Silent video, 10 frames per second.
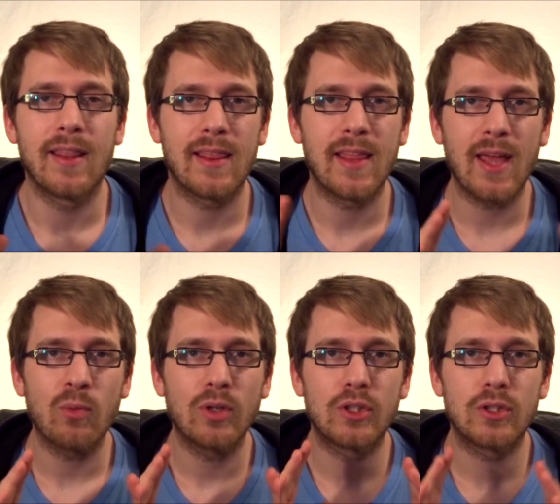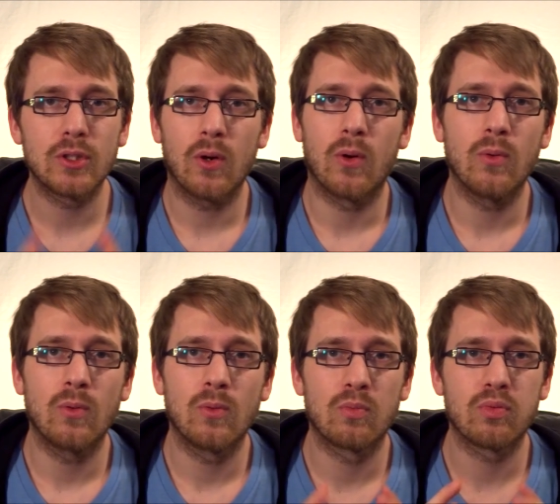They would show,
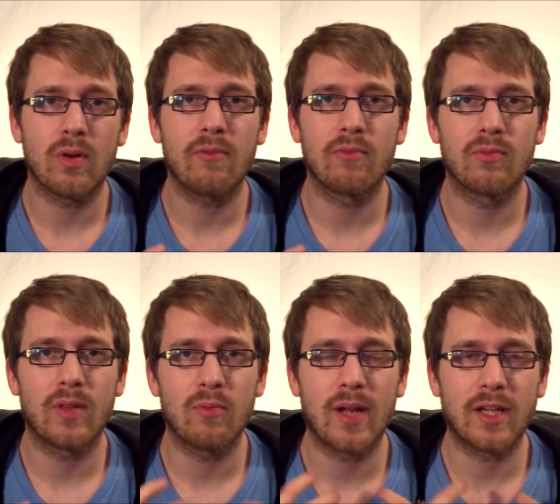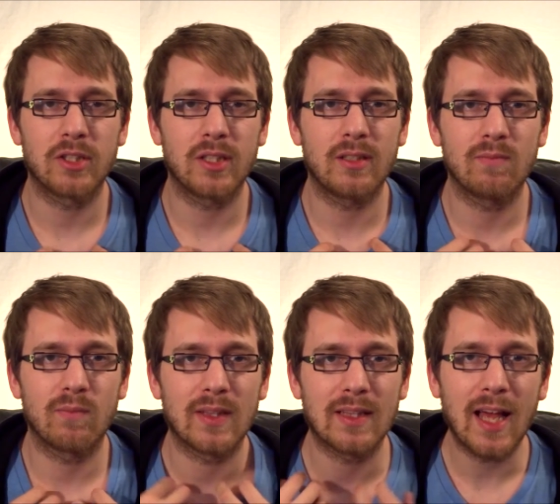pref they would actually
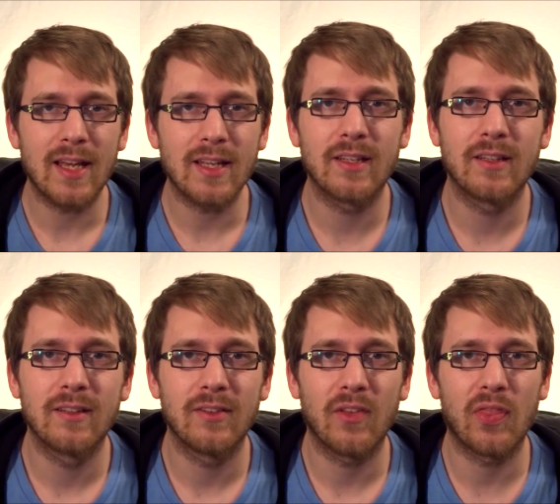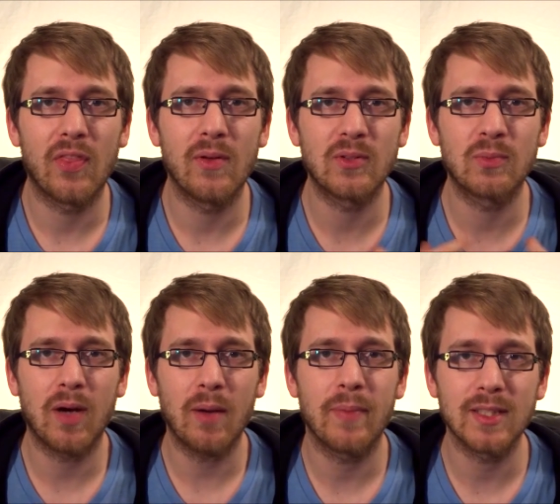like those
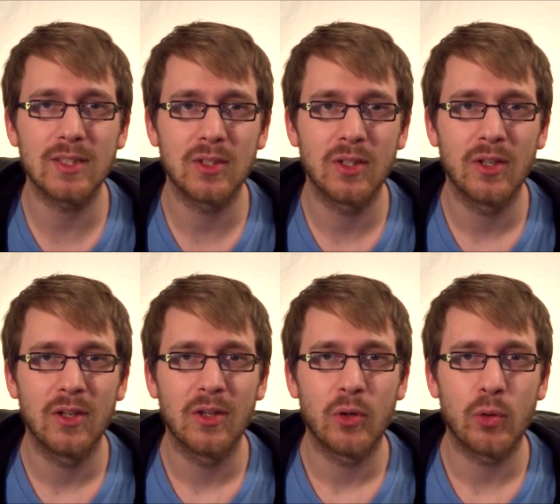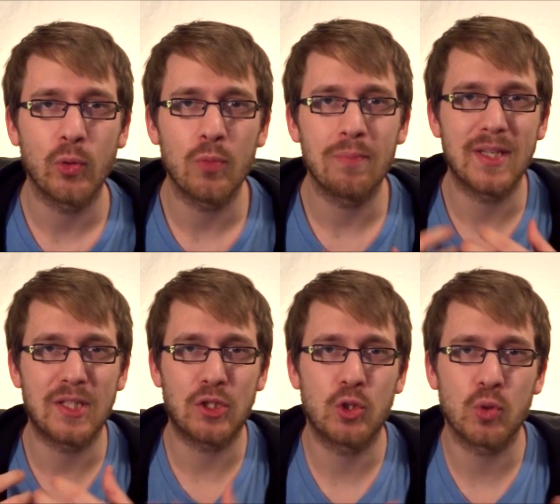puppets who
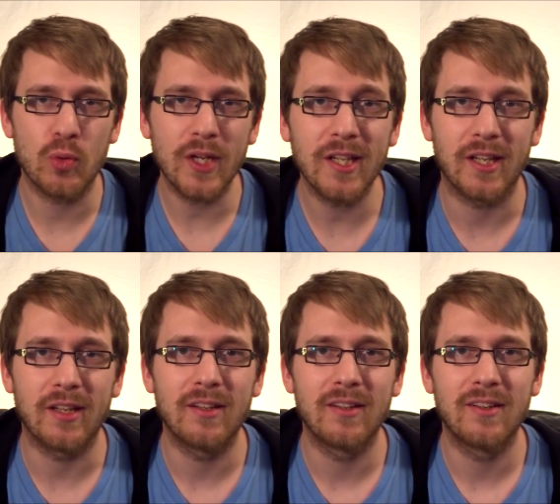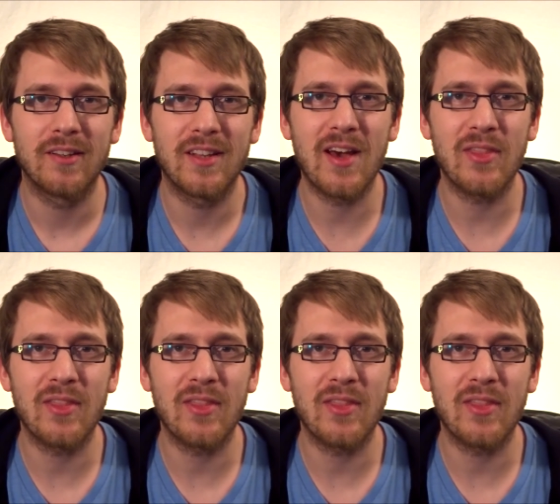mistreated the